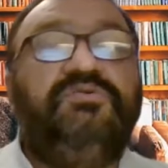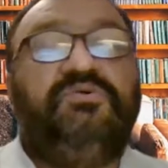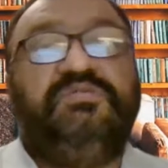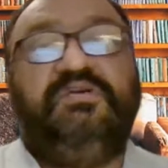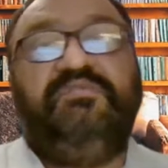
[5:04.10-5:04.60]

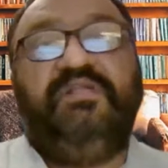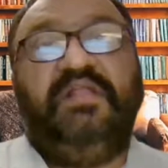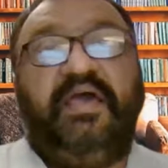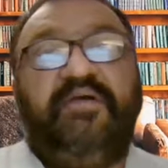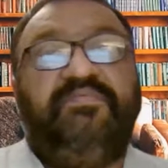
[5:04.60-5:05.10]
so they
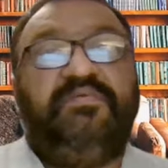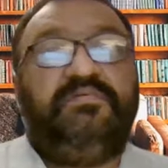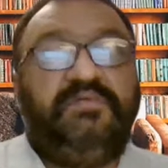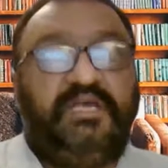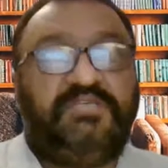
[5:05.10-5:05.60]
will have
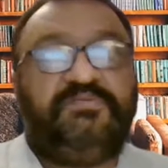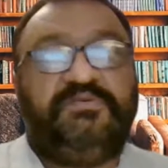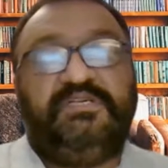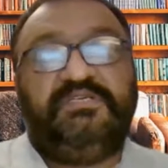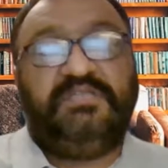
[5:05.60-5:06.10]

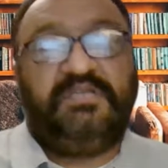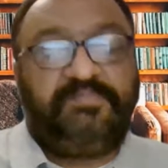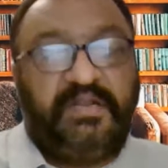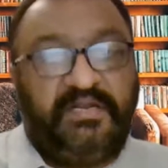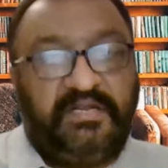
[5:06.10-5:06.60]
expertise in
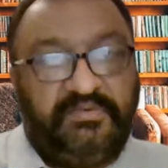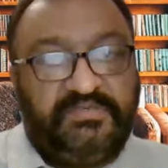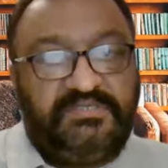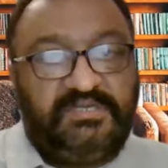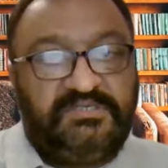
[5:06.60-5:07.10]
applied
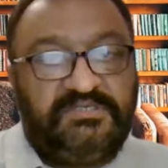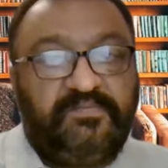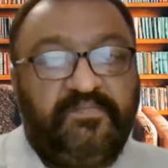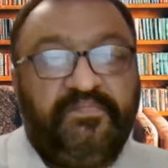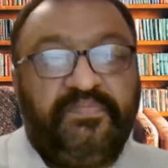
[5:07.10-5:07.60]
linguistics.
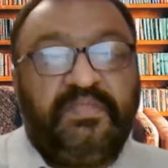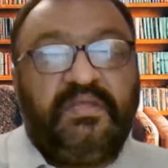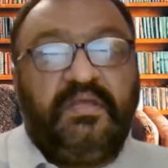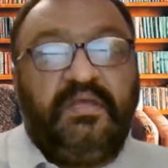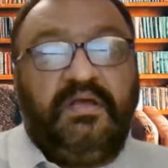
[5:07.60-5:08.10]

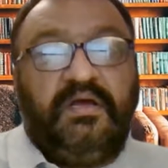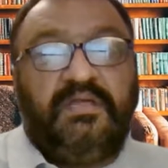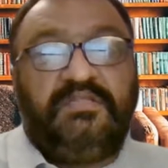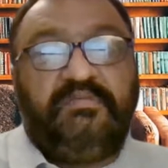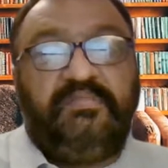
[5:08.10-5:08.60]

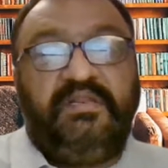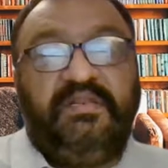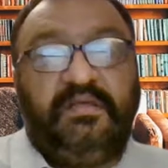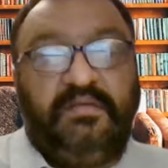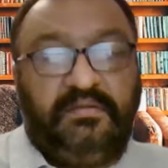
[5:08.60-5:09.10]
The
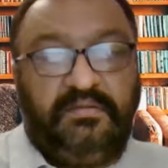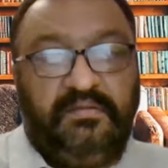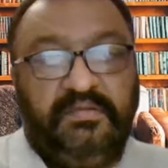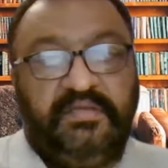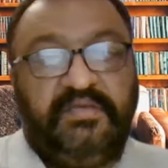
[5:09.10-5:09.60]
main
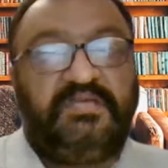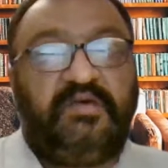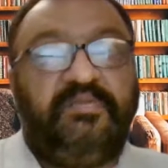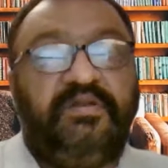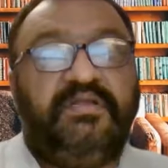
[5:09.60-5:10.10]

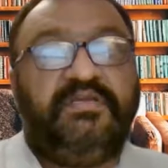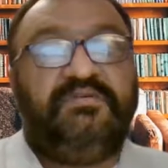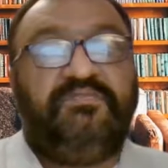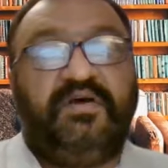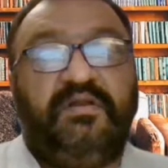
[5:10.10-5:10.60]
examiner
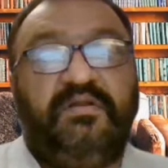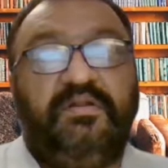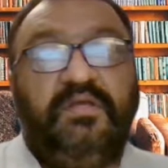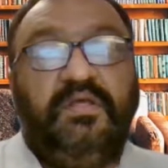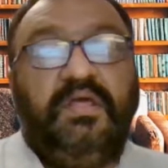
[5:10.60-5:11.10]
is the
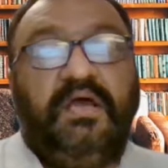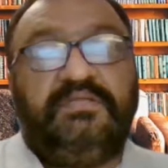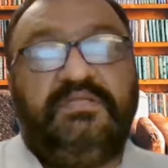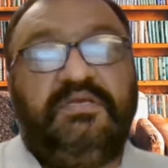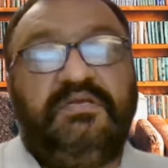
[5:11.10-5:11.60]
one,
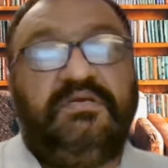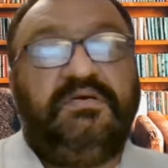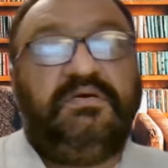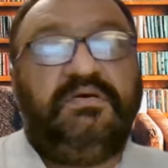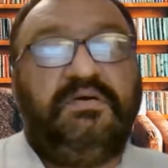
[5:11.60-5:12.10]
I think
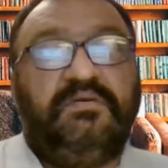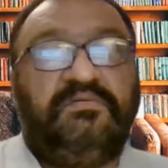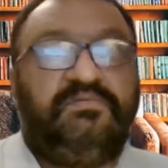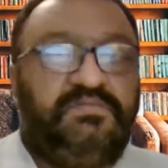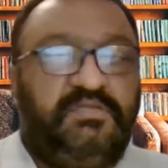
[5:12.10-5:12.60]

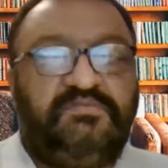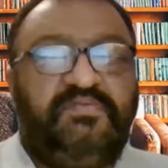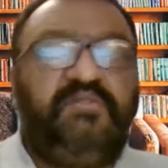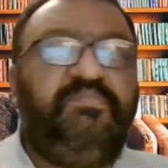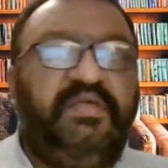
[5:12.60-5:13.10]
there's
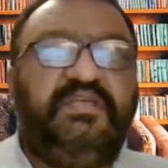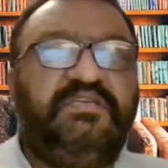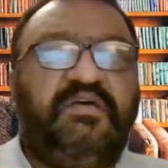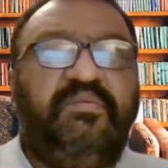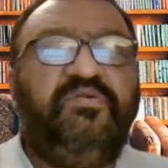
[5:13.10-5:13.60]
one main
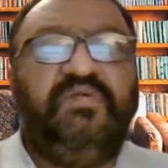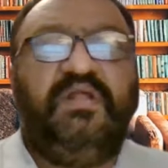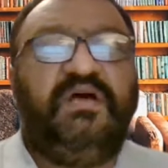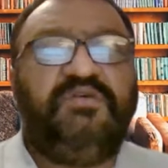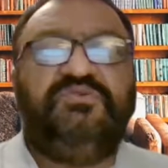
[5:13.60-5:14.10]
examiner who
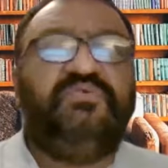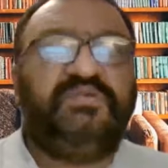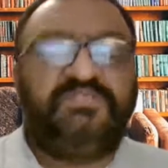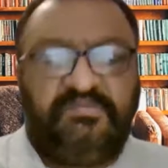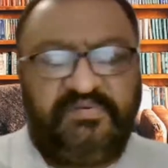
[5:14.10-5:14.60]
will ask you a
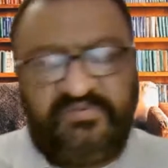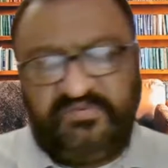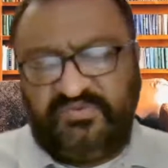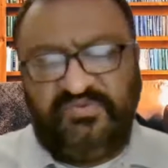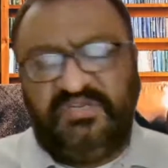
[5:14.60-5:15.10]
question,
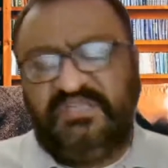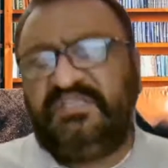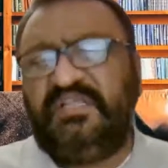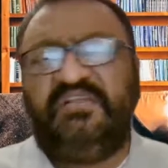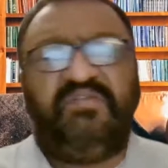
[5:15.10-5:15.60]
but
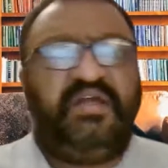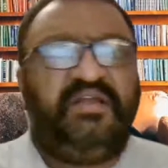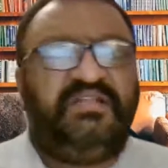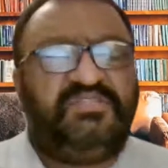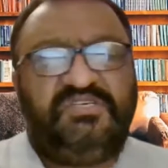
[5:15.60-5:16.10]
usually they
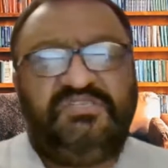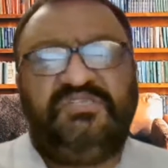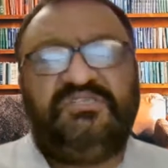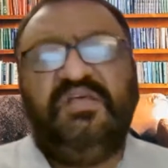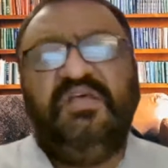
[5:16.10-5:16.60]
divide the
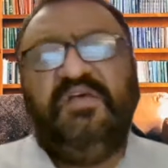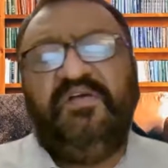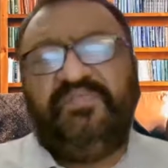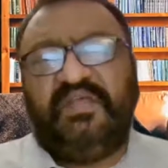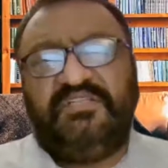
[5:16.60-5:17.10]
thesis
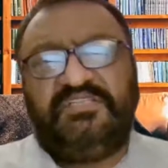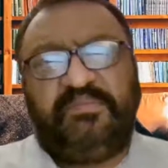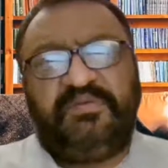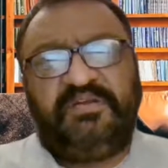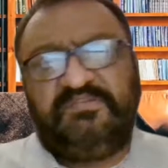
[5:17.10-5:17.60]
in
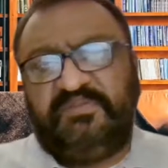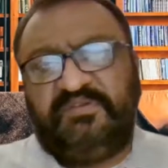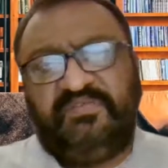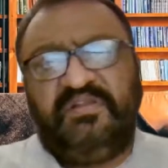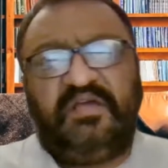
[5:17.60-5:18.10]
chapters
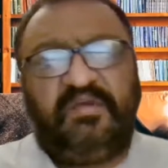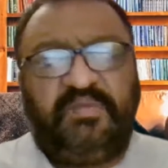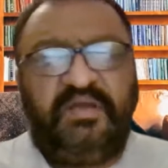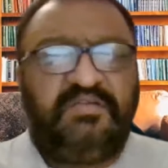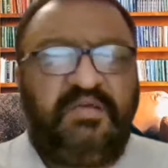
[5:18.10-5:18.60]
between
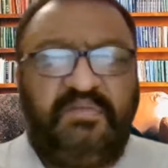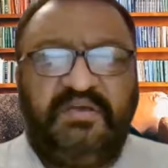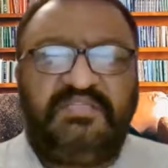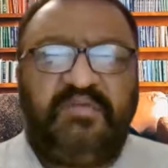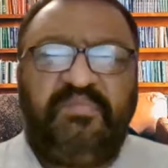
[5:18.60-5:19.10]

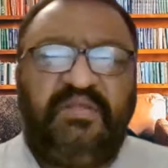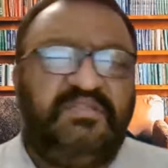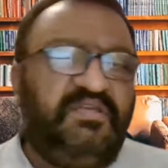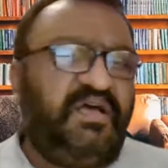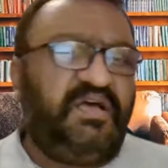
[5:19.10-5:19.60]
among them,
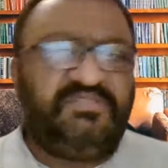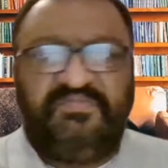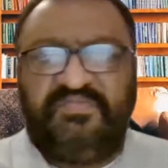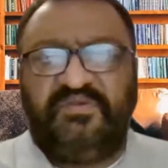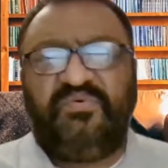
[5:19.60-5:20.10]
and they ask
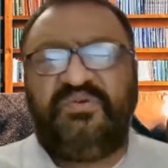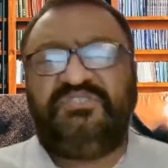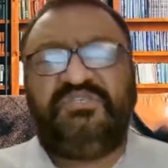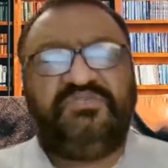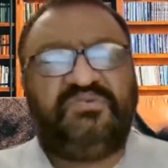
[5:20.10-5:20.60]
different
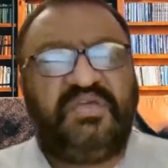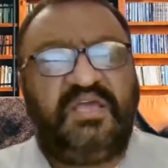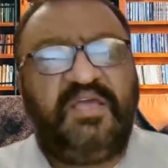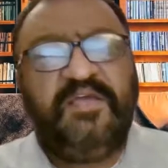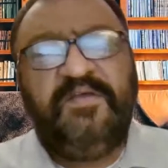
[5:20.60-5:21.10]
questions,
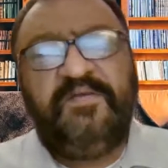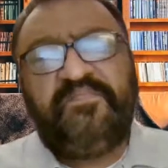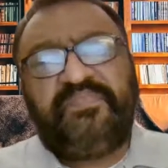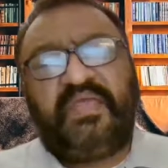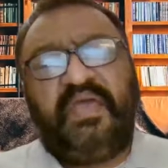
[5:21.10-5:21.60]
okay?
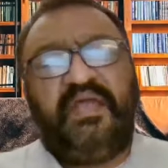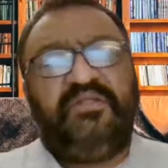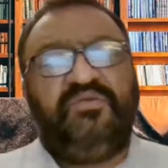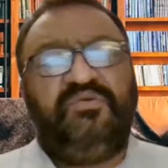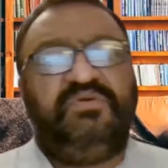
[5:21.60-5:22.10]

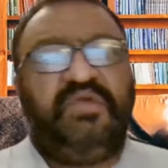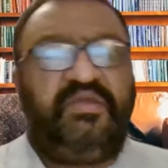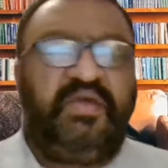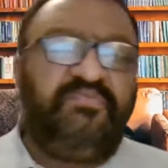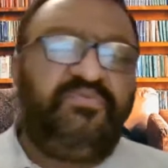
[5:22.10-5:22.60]
And you
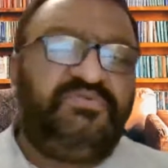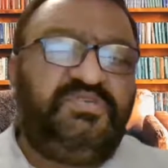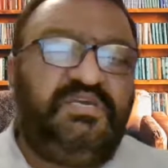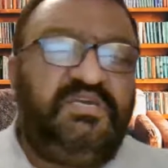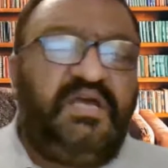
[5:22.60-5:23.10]
have to
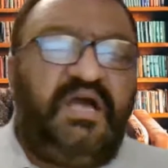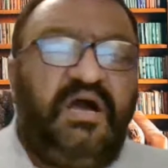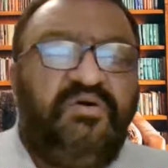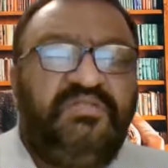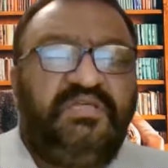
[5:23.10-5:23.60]
see
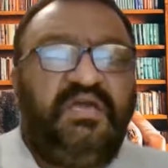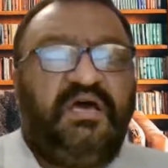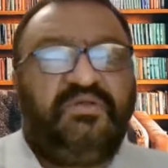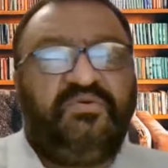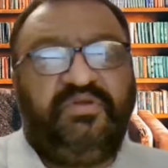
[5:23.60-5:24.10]
how they
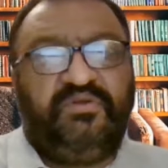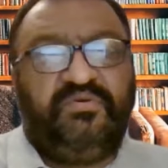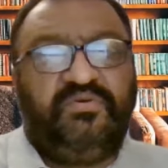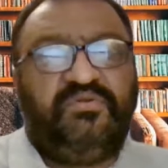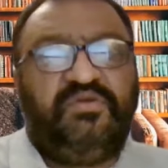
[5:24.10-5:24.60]
are going
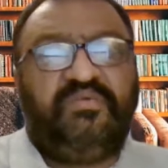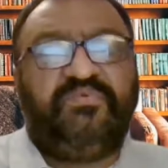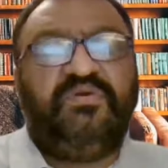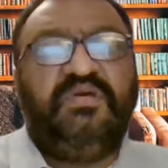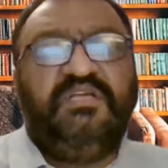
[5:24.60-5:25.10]
on. You
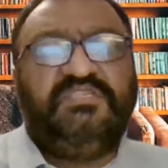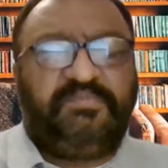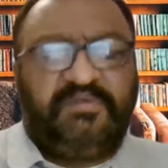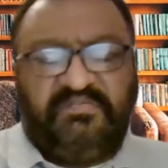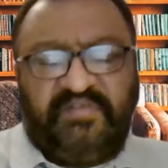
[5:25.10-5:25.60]
have to,
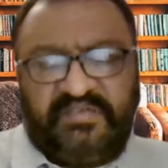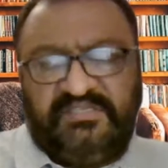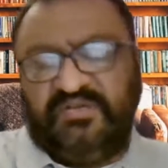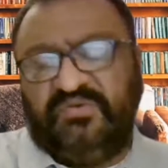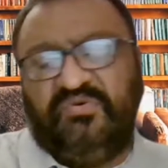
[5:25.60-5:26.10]
chapter
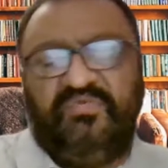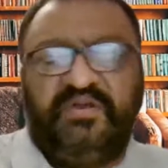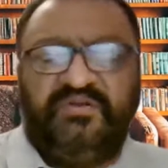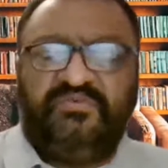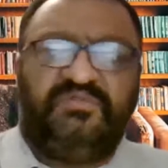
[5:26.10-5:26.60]
wise they go
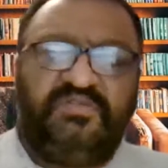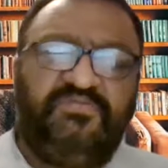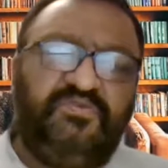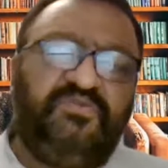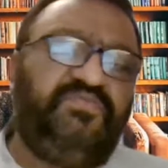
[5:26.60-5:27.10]
1, 2,
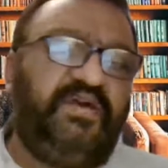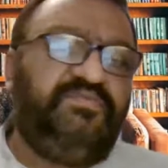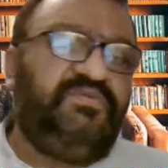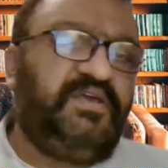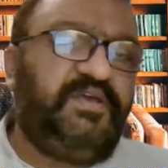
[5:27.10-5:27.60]
3, 4,
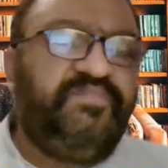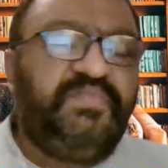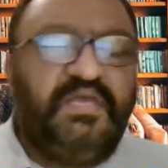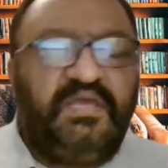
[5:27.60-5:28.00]
5, okay?